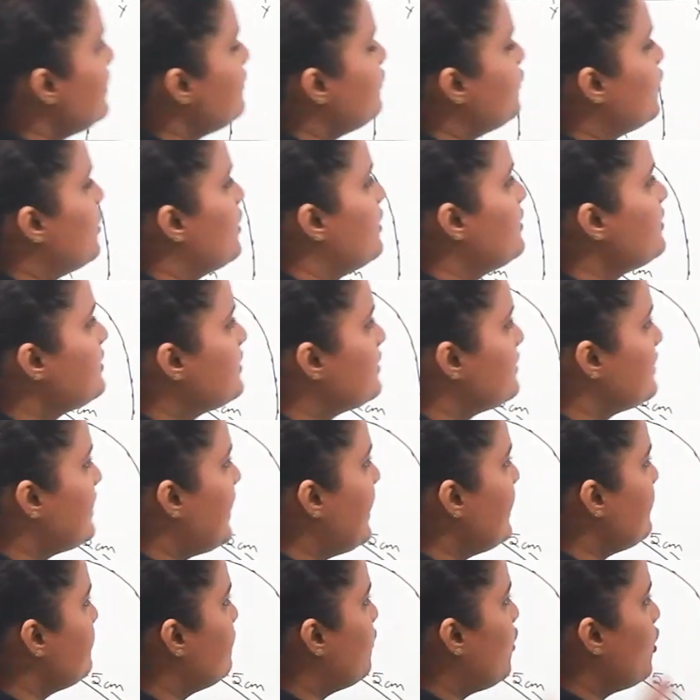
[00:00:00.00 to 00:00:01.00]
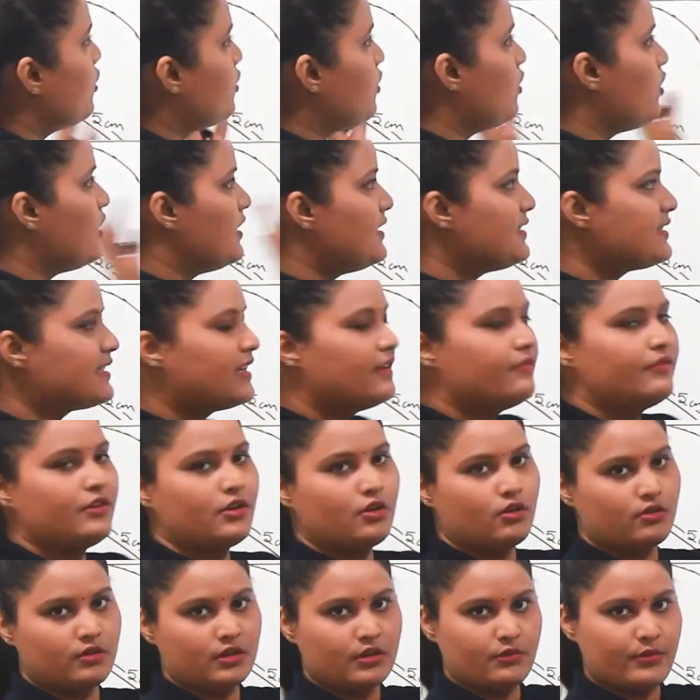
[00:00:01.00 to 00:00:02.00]
first that what all is given
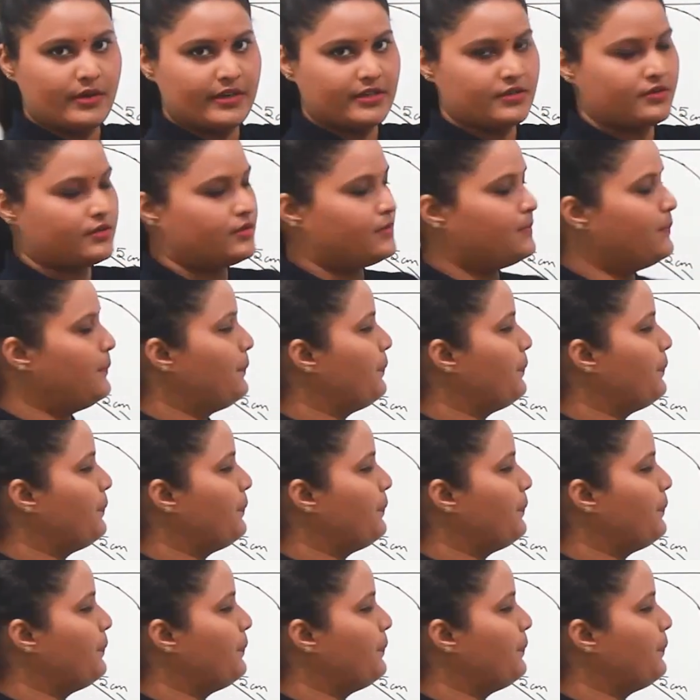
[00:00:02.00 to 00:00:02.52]
on the question.